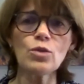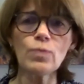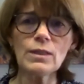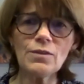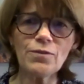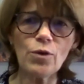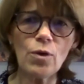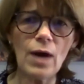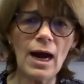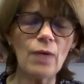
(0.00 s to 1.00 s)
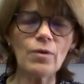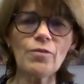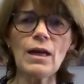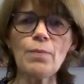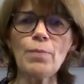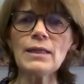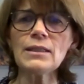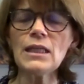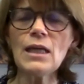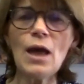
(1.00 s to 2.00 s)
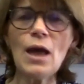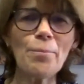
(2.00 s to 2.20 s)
24-hour availability,